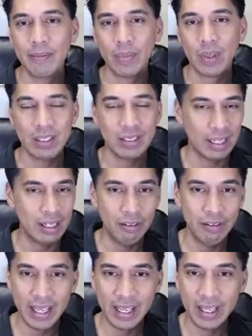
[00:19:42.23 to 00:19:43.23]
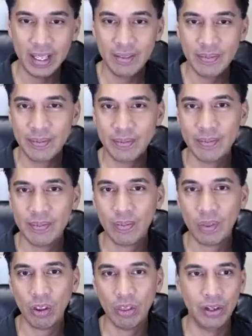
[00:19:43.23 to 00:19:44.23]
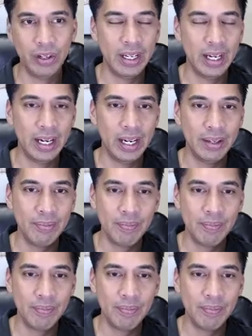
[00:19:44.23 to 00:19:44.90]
center of head, third eye,